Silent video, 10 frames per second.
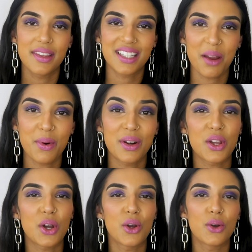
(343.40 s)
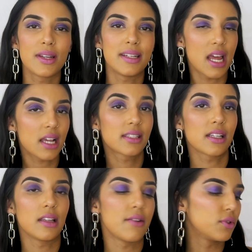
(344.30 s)
But this time we're gonna go
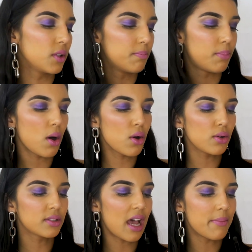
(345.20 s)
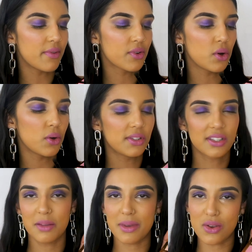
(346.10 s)
next level bold. I'm of course
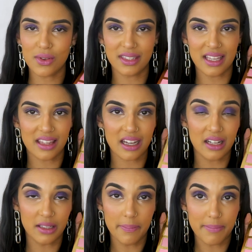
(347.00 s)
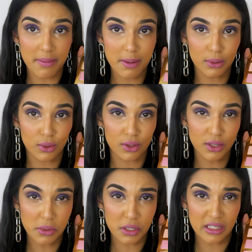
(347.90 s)
gonna be using the color Baby
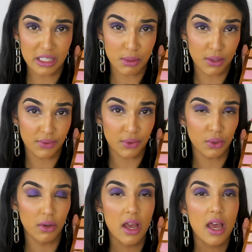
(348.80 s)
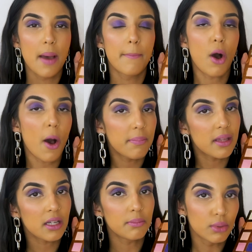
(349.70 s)
Blues, which is this beautiful
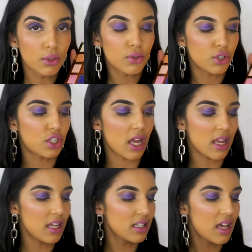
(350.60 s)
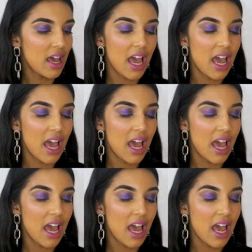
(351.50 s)
popping blue shade.